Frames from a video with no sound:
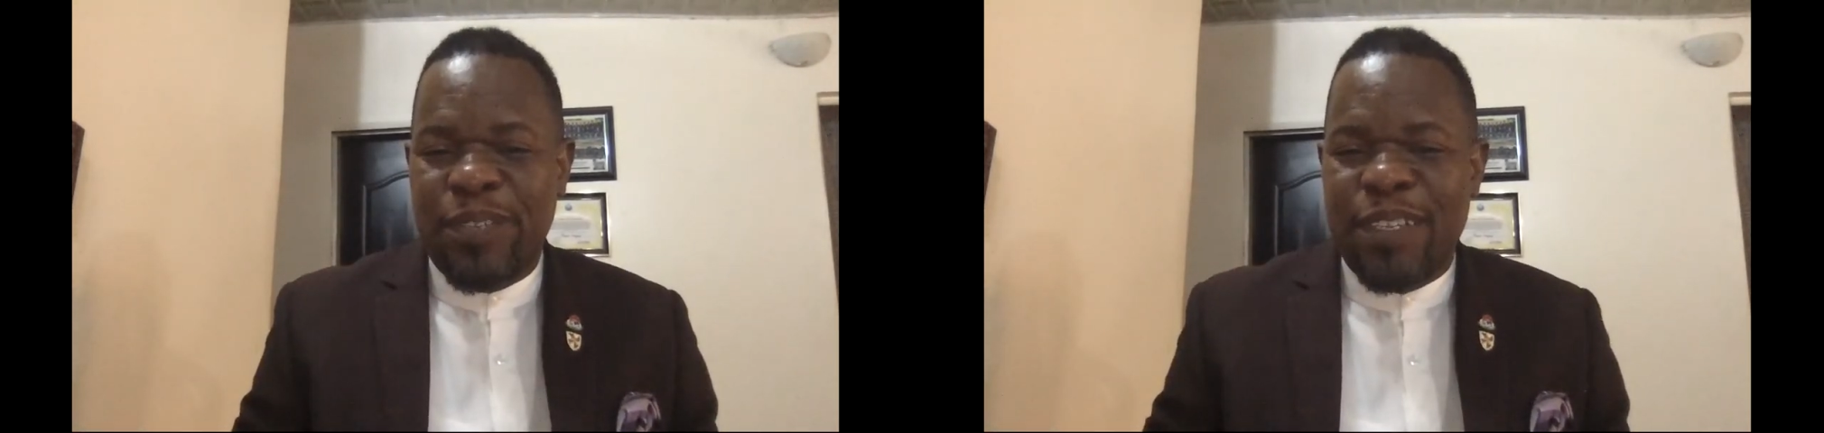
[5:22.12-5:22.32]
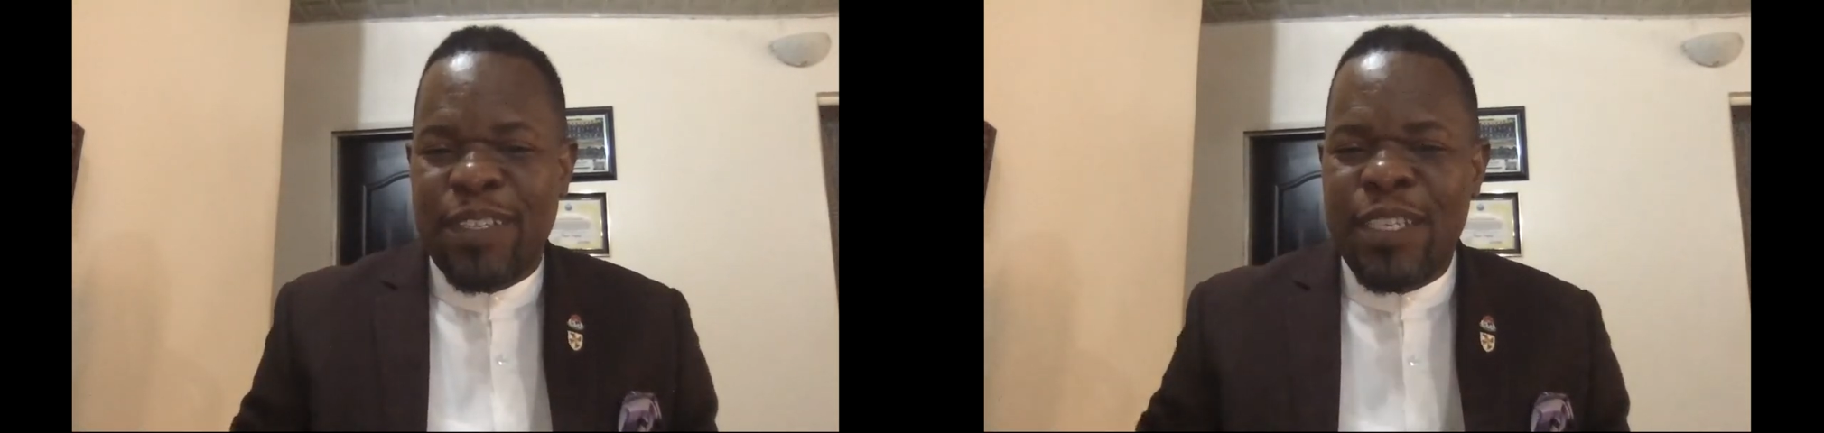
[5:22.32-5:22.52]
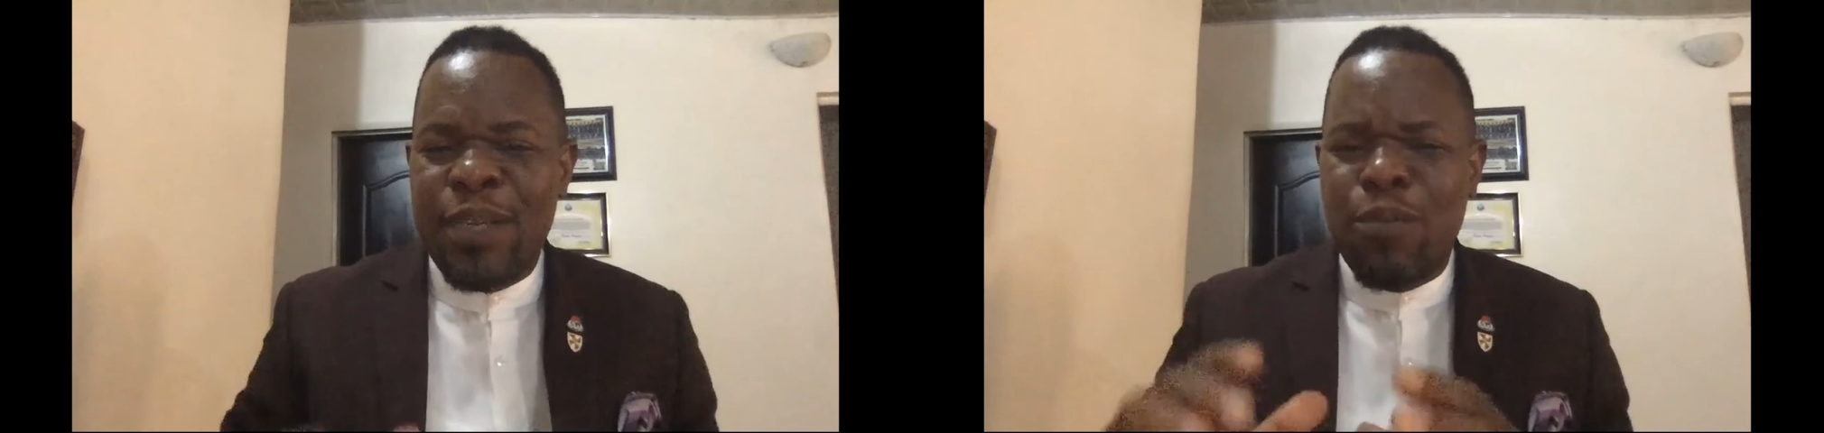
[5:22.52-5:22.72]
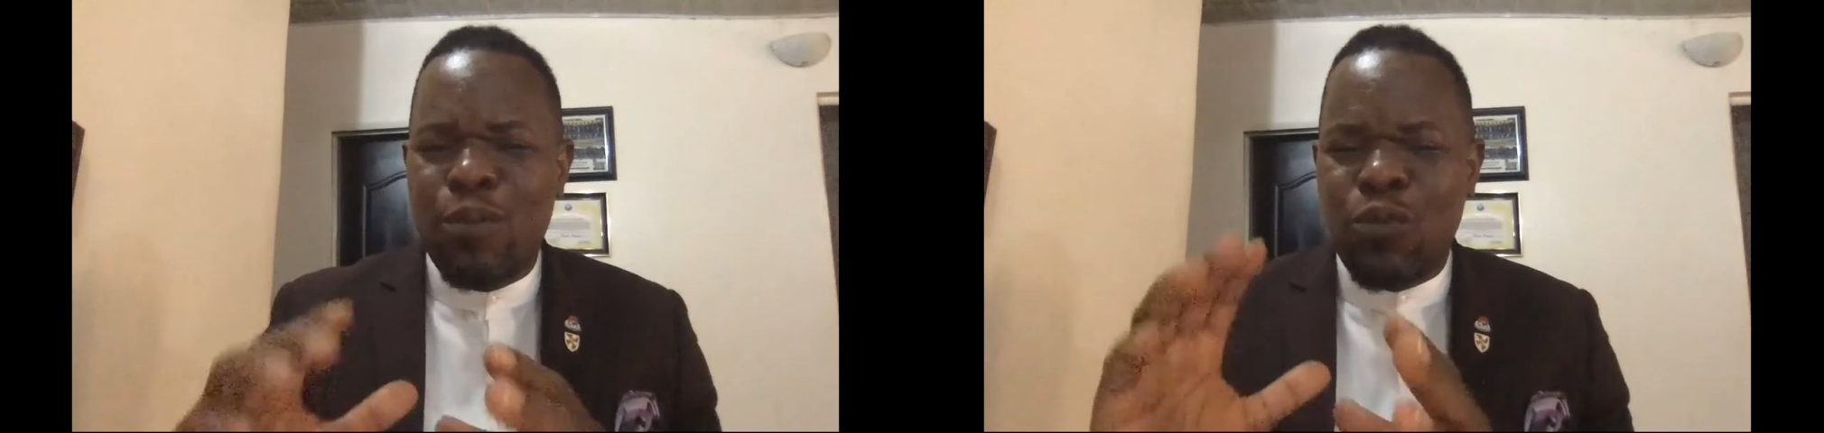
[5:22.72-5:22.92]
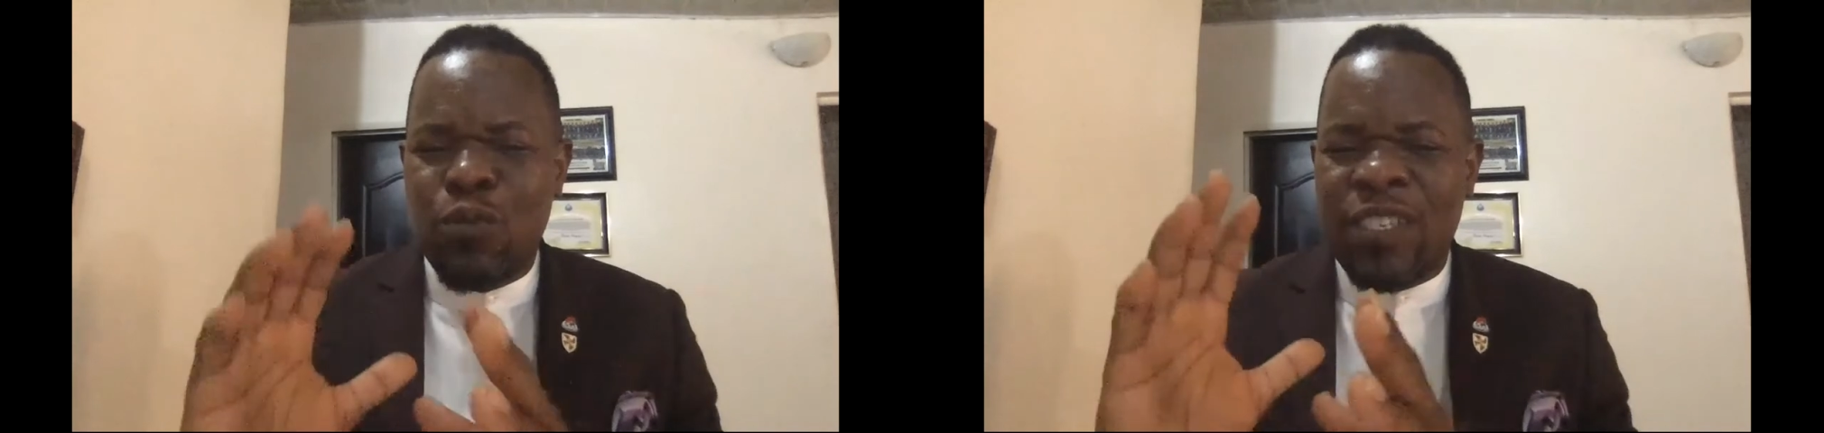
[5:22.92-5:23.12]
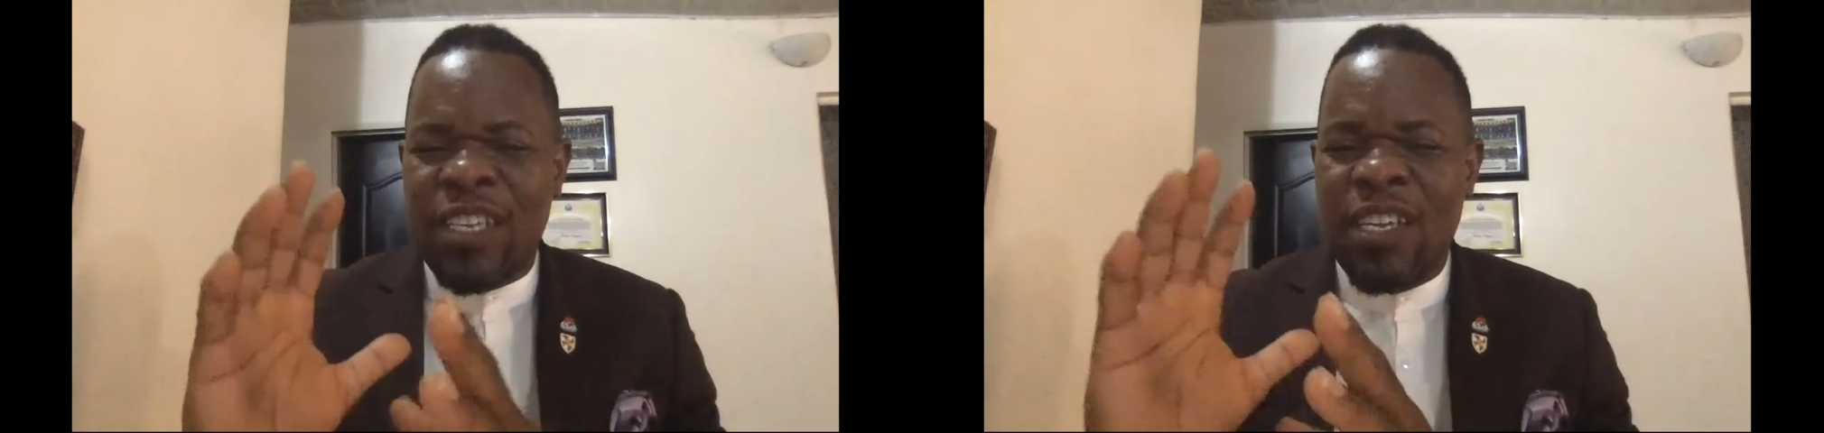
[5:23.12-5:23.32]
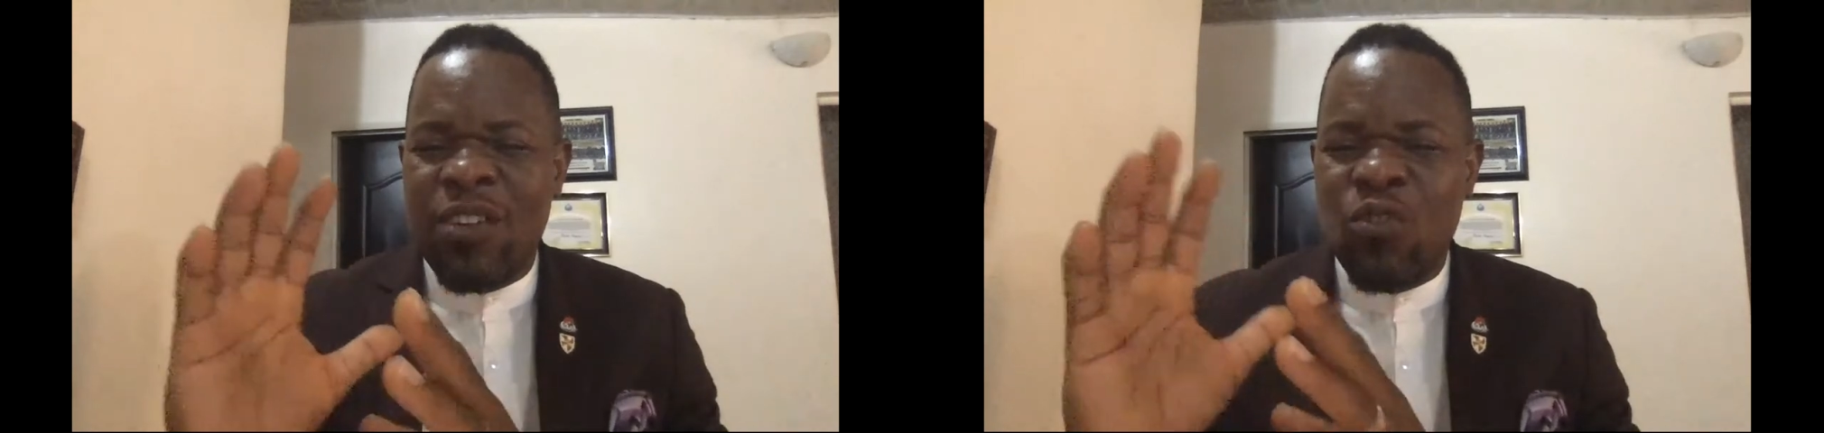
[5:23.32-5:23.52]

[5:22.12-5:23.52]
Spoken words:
The Igbos will say,